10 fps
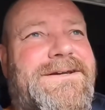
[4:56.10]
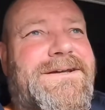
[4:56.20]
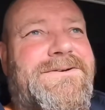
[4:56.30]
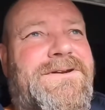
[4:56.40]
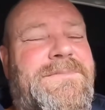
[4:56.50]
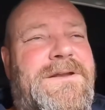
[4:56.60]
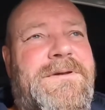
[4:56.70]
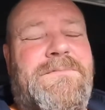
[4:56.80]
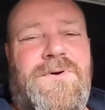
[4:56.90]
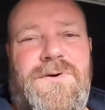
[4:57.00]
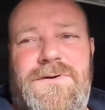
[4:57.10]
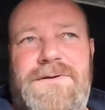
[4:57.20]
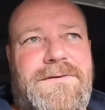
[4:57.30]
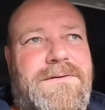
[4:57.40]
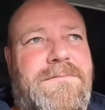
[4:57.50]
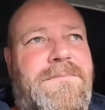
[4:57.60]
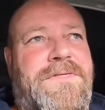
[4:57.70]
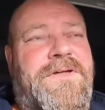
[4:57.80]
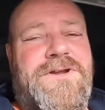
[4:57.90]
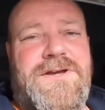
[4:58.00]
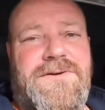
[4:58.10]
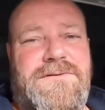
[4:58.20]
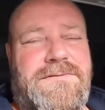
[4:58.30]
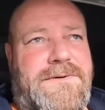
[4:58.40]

could have been a bit more methodical